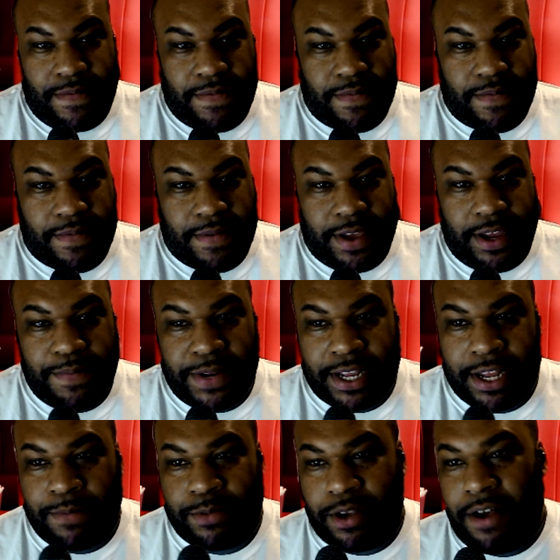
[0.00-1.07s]
Goodman
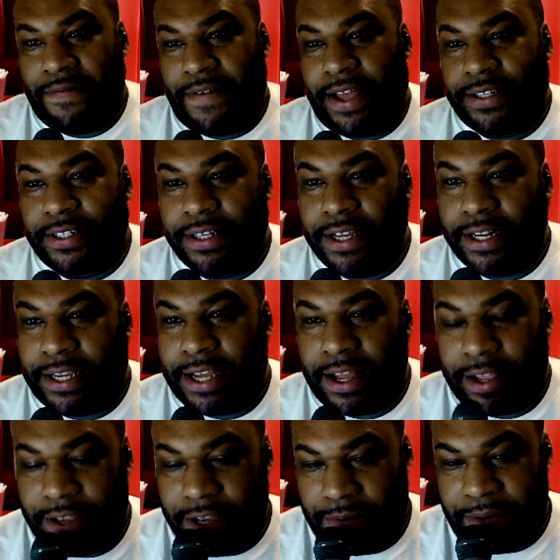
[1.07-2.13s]
comes off as a
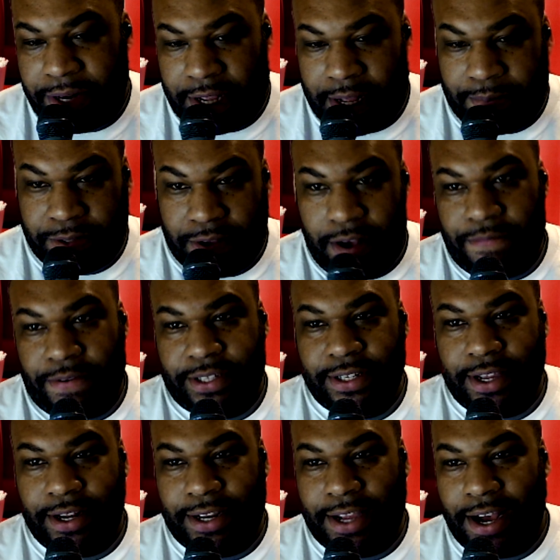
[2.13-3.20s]

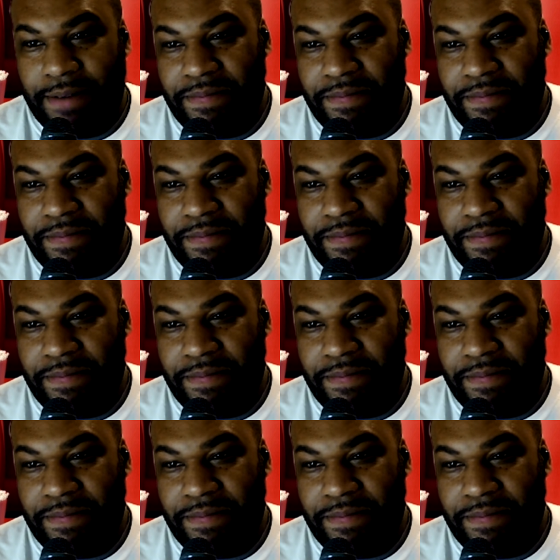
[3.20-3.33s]
good cop.